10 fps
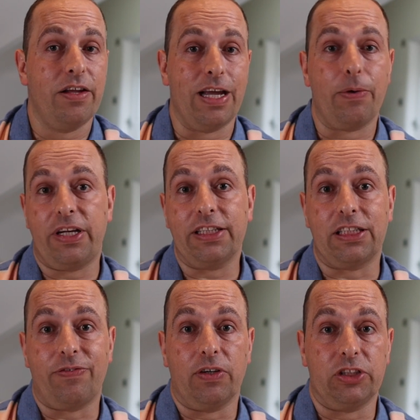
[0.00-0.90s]
Now, the
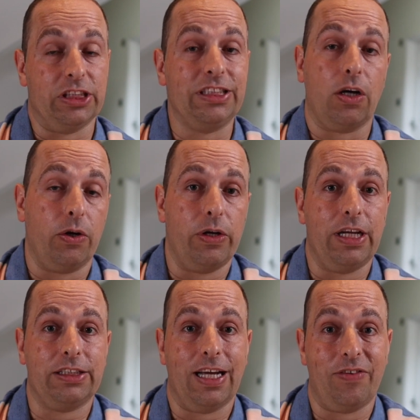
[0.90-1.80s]
disadvantages are you
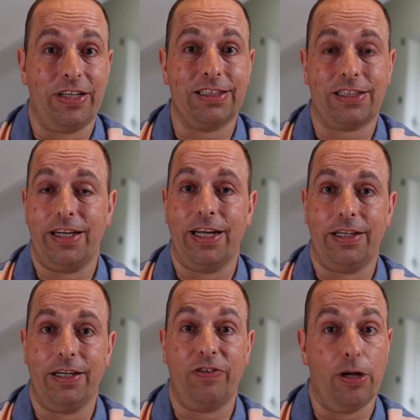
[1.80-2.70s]
need to have it
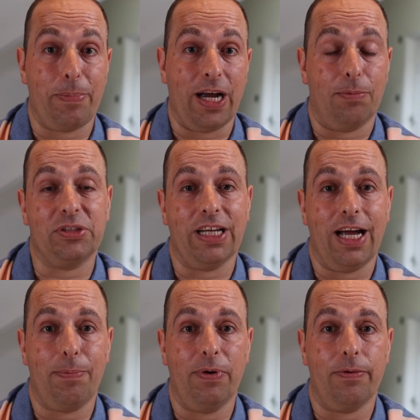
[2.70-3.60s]
disconnected for your backups to
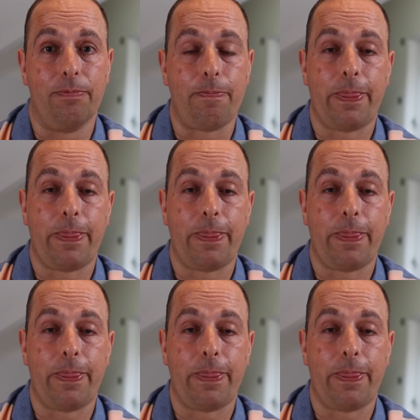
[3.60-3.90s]
happen,